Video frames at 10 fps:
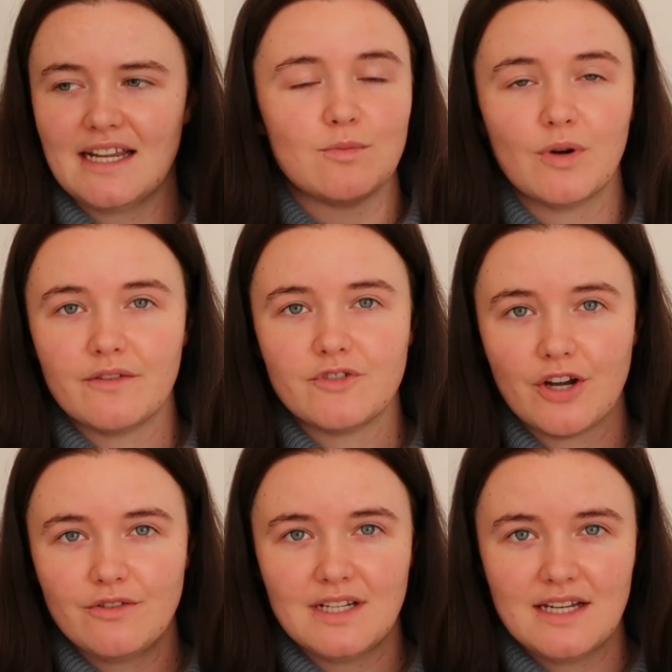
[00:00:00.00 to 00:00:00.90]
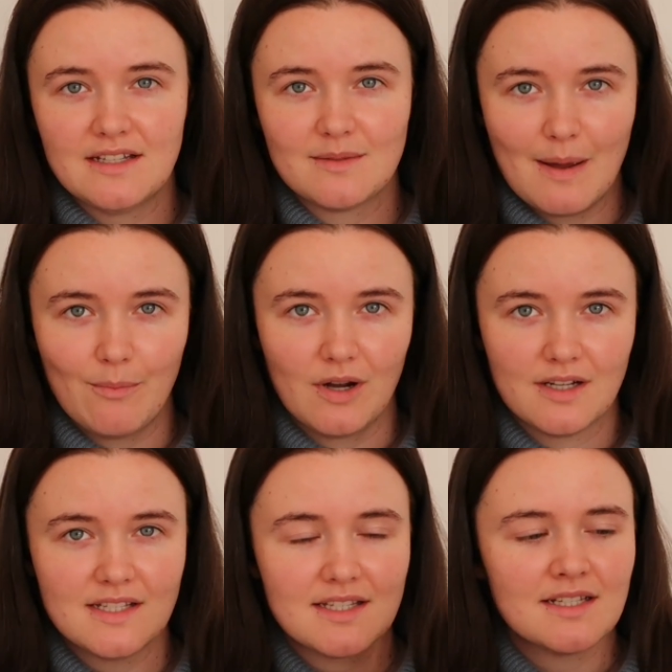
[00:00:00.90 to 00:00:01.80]
It's one of Joan Didion's
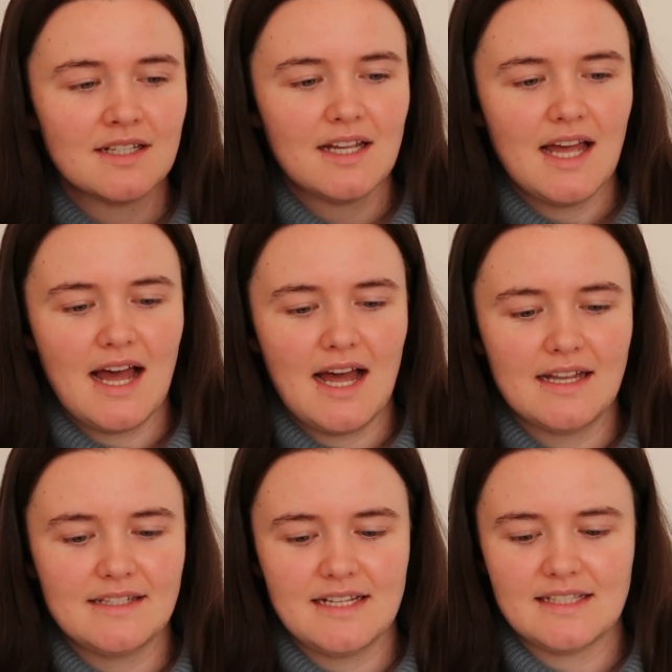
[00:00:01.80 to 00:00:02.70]
memoirs, and